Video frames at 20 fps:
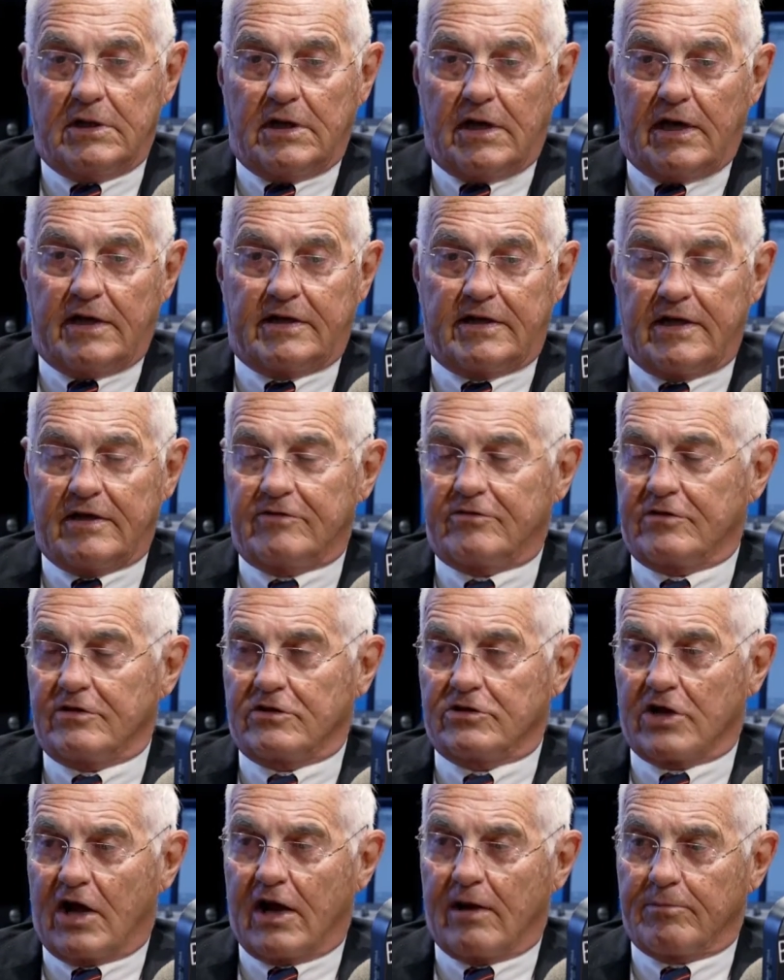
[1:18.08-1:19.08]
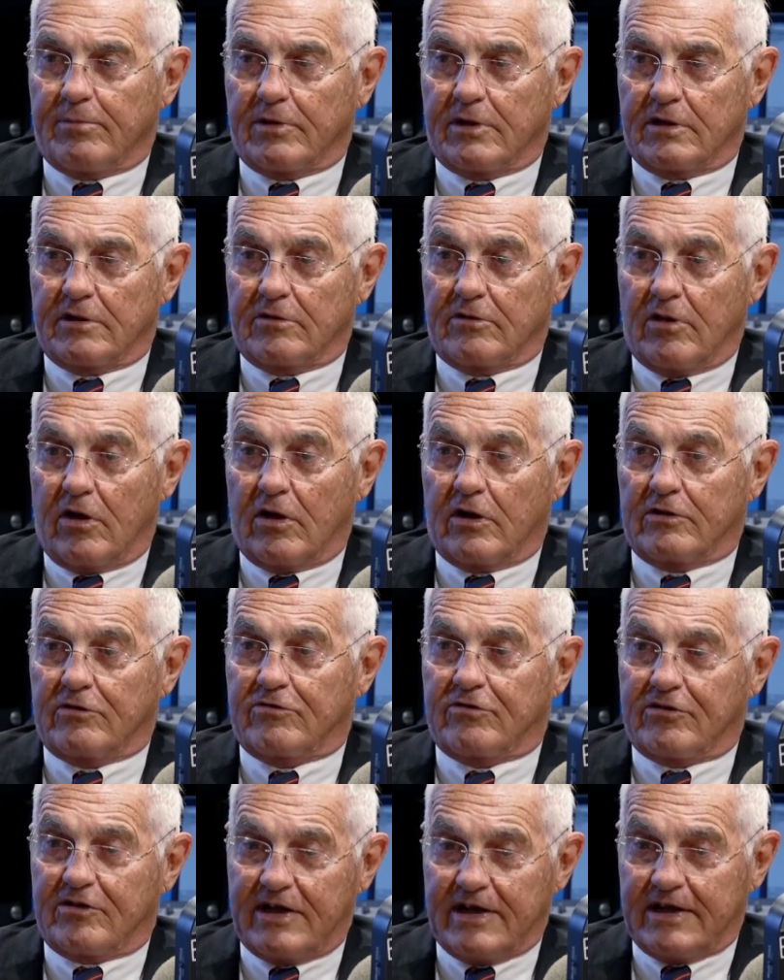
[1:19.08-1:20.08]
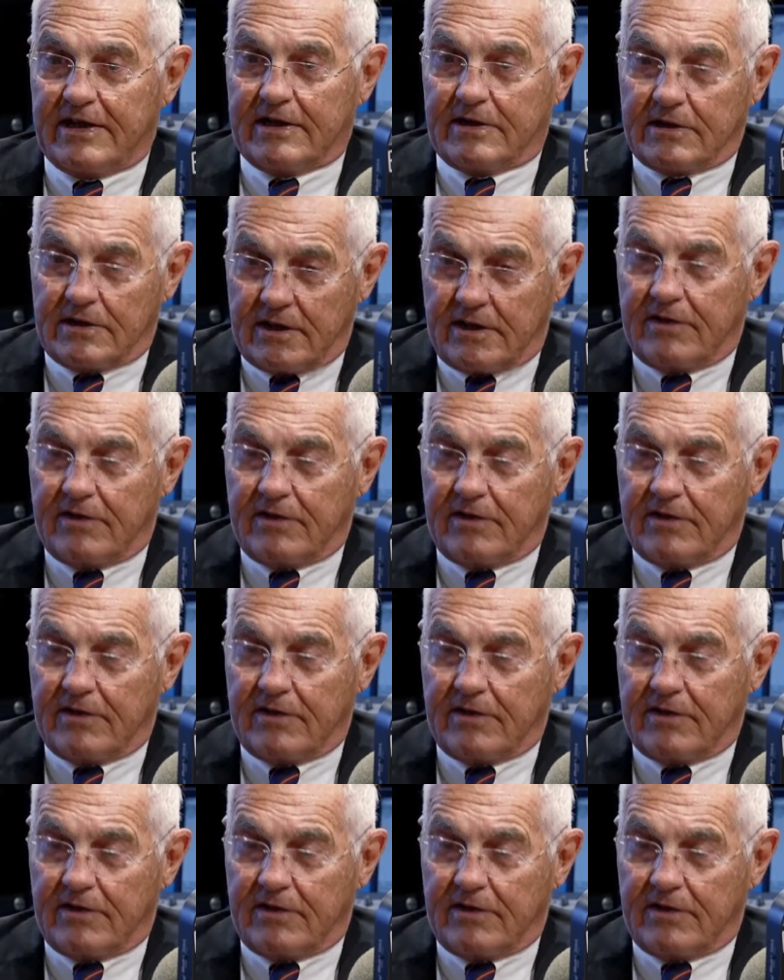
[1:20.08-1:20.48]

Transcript: a decent job on steel